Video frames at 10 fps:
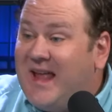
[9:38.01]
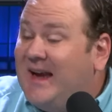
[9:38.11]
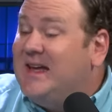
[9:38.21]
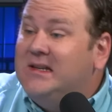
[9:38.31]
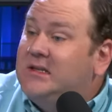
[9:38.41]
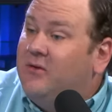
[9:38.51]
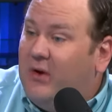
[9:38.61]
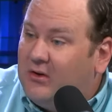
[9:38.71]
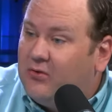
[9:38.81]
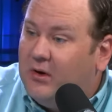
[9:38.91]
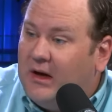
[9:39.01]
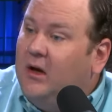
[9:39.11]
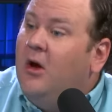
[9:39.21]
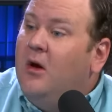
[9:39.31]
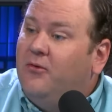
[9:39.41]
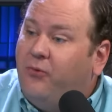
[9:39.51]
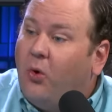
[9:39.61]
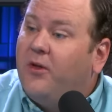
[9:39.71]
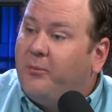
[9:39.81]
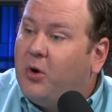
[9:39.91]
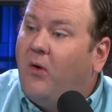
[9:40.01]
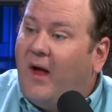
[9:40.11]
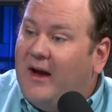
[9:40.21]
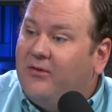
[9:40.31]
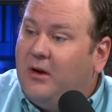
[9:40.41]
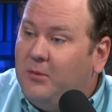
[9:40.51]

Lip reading: and that is a victory for the pro-life